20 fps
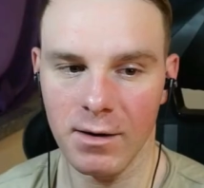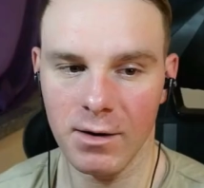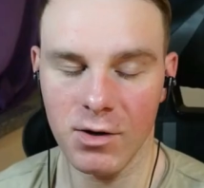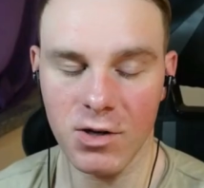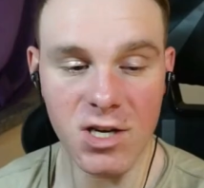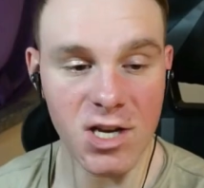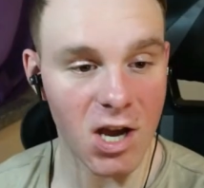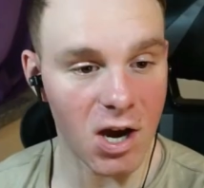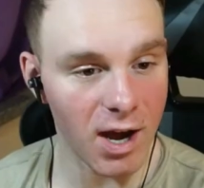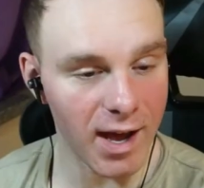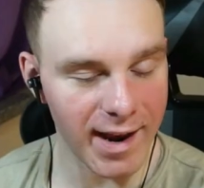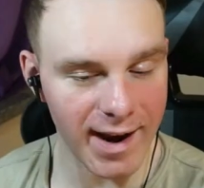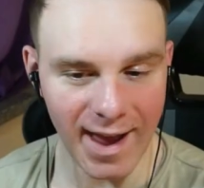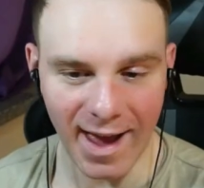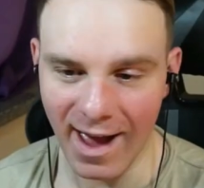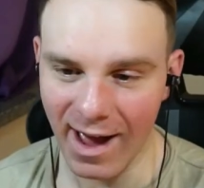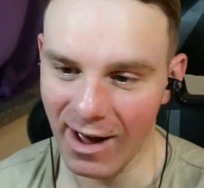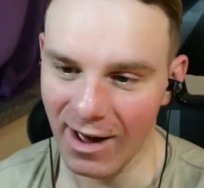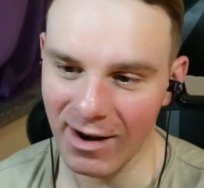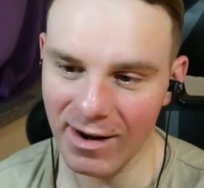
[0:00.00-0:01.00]
get
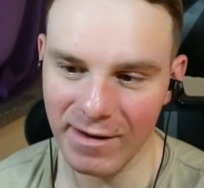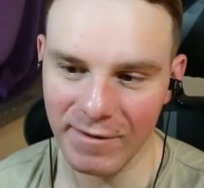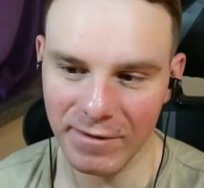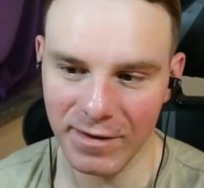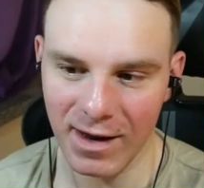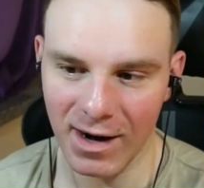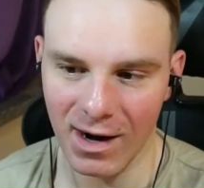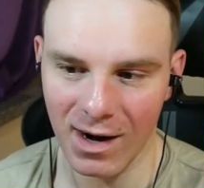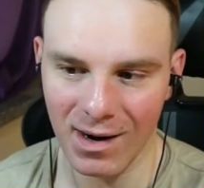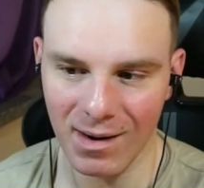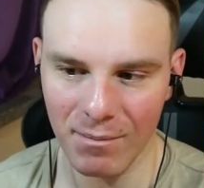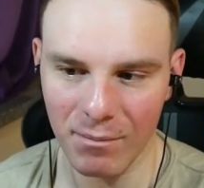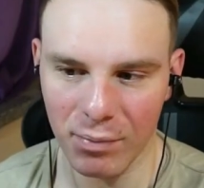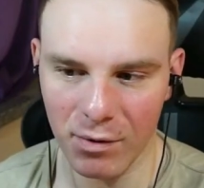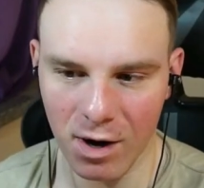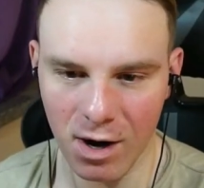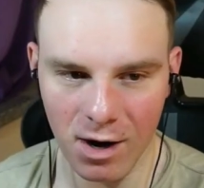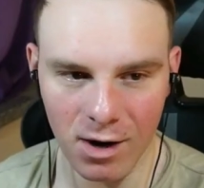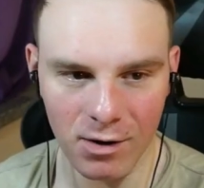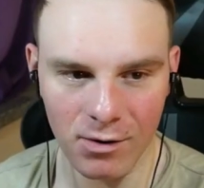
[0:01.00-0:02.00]
out of there,
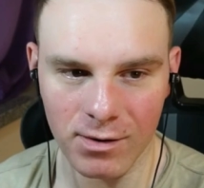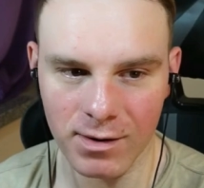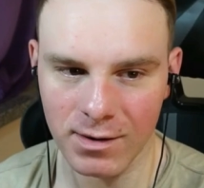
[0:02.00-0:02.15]
bro.